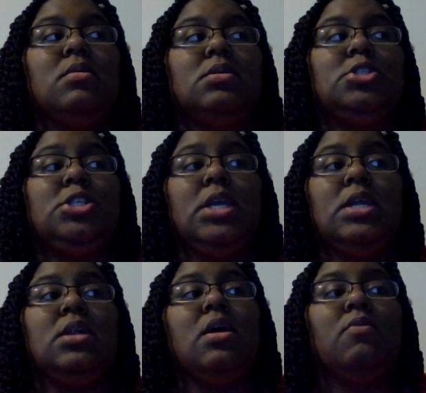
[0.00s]
she
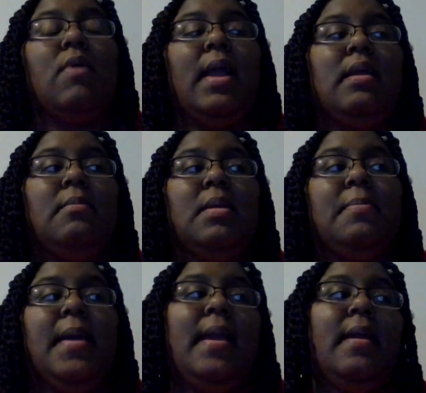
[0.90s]
ended up writing me
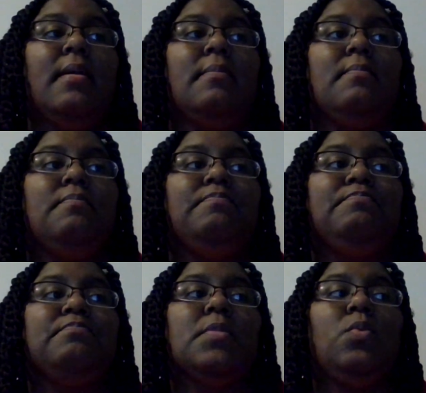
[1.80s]
back
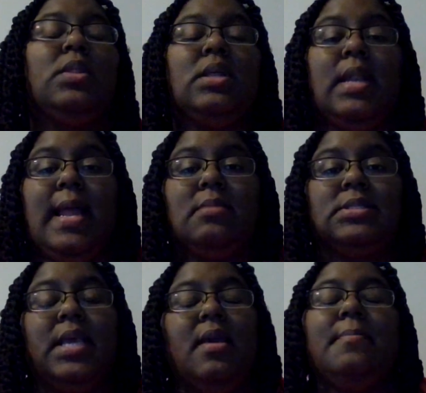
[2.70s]
when the
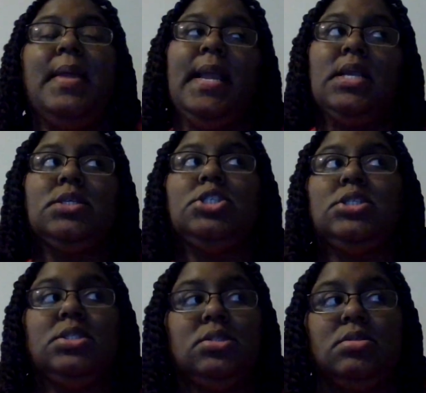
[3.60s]
labs came back and
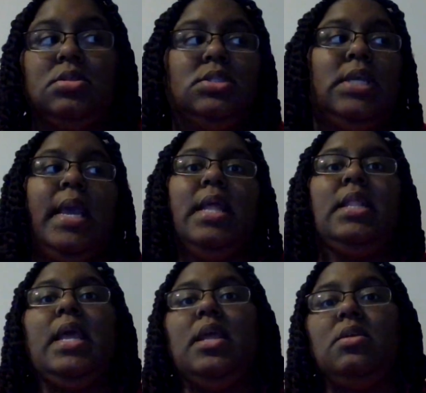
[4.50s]
she said
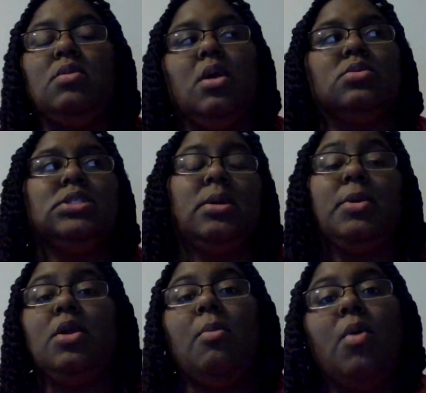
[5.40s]
that, you know, some
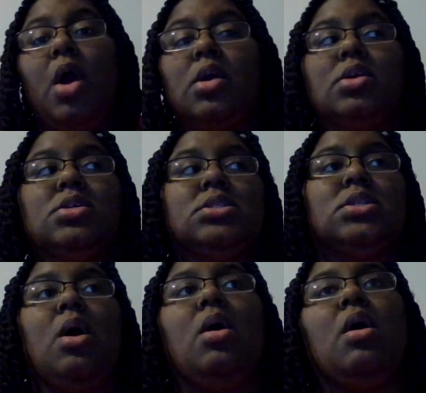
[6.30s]
of your markers
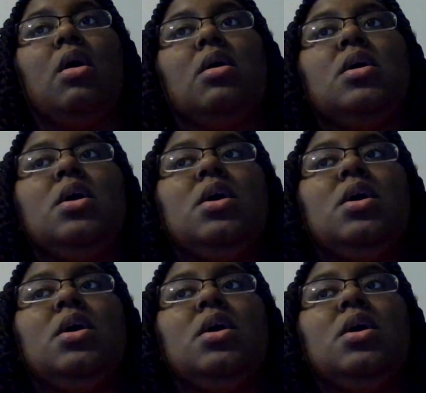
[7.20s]
are